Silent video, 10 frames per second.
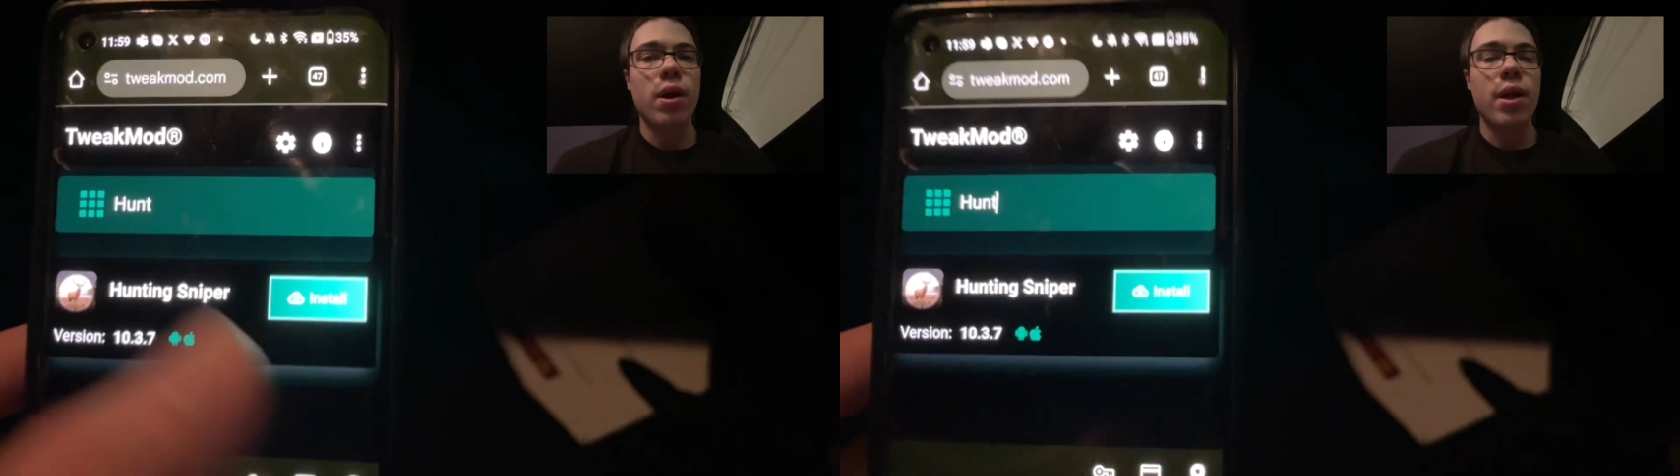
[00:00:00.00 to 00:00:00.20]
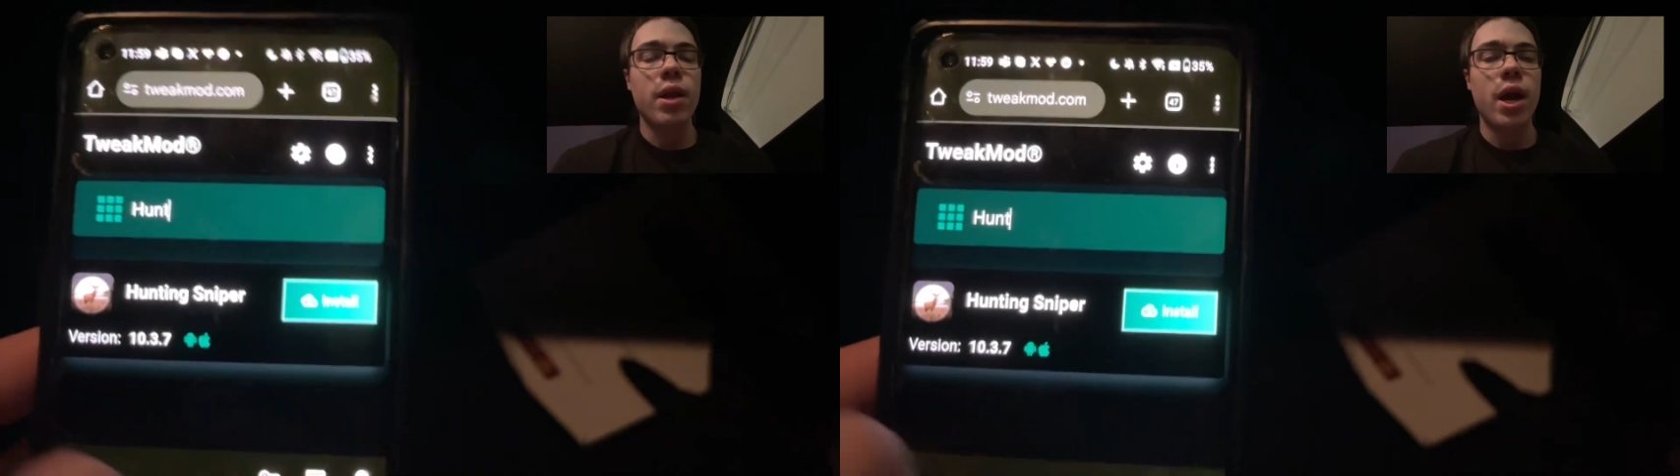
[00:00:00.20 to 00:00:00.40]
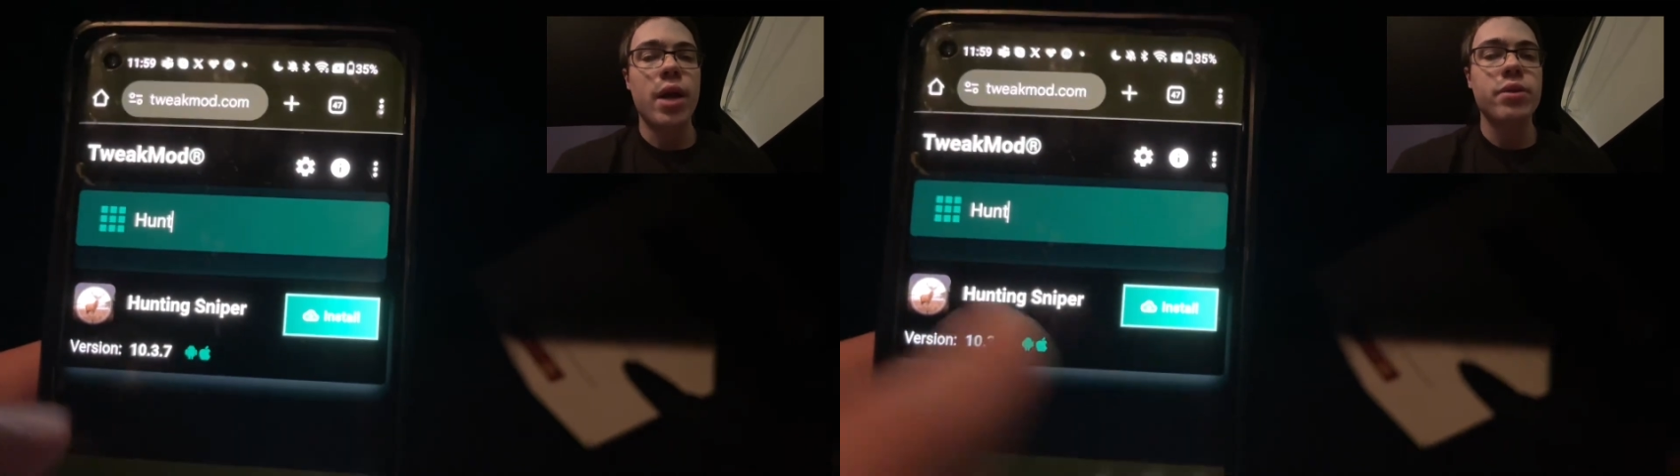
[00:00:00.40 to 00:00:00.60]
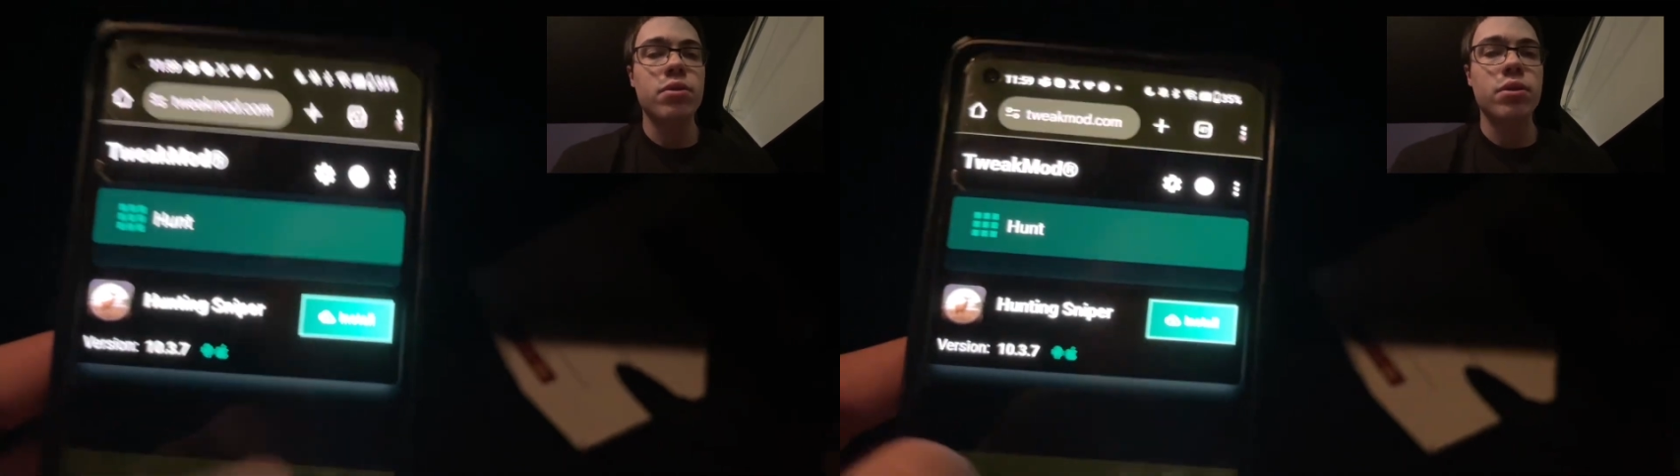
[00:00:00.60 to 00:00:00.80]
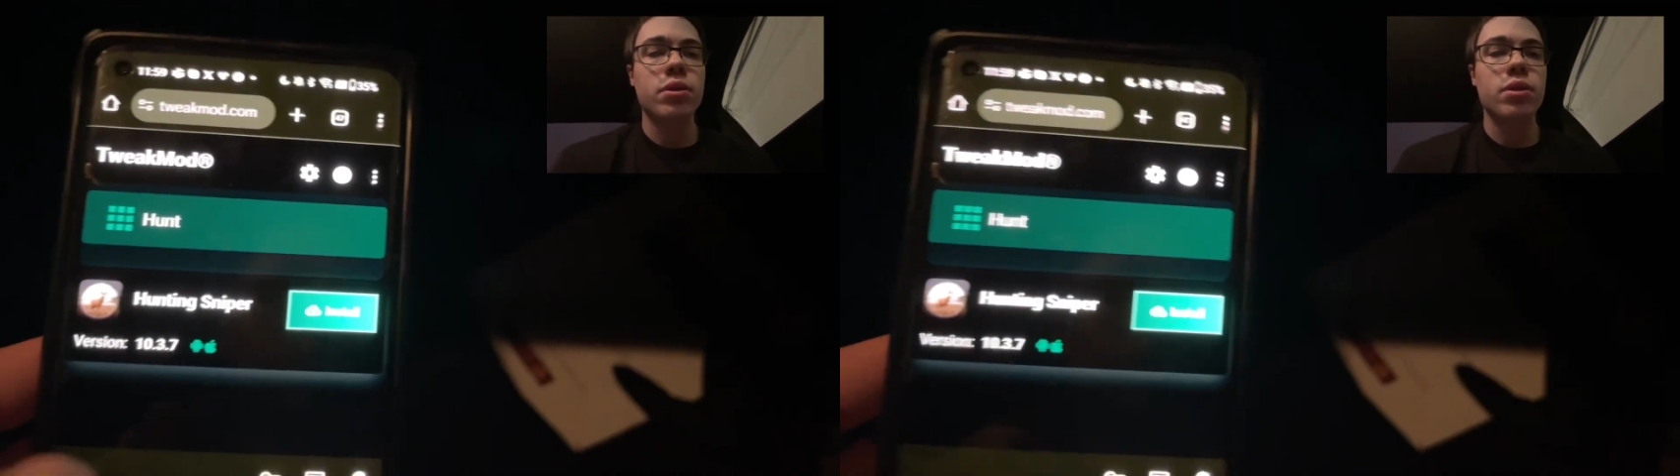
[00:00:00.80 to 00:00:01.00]
and as you
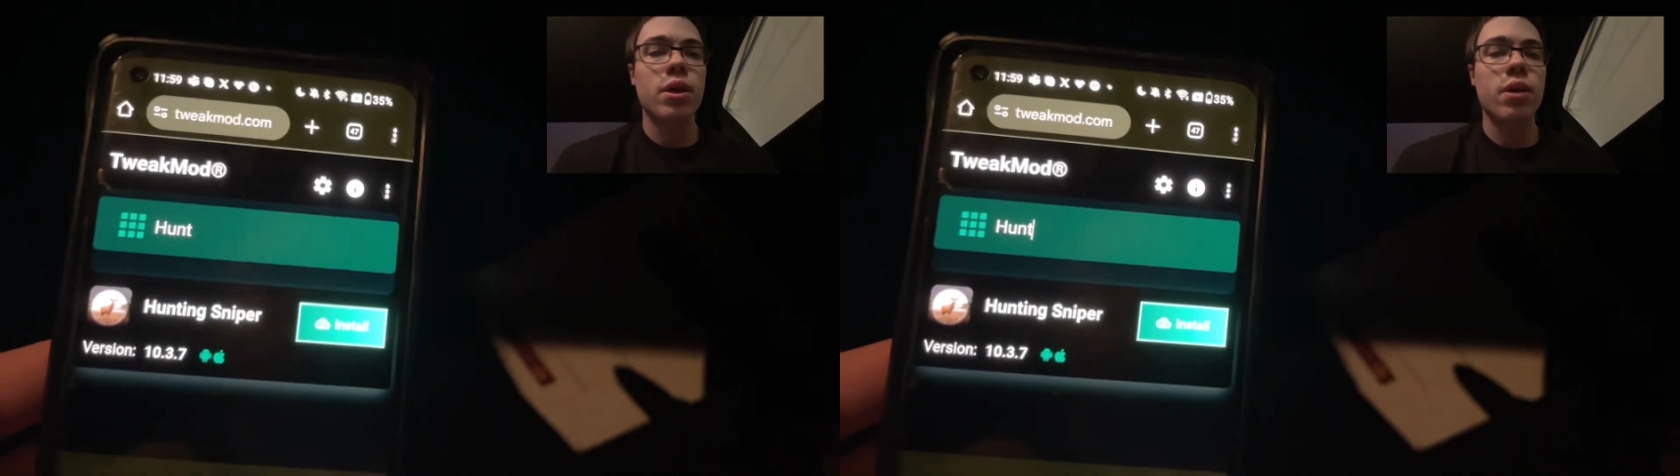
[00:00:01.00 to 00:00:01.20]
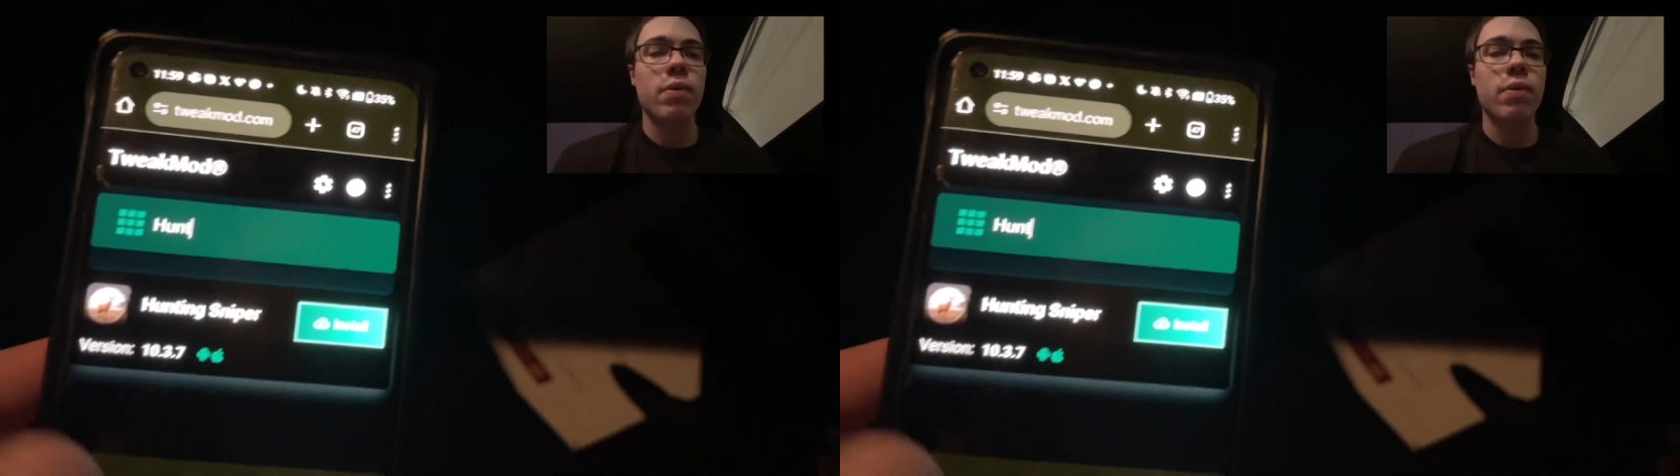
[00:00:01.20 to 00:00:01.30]
can see,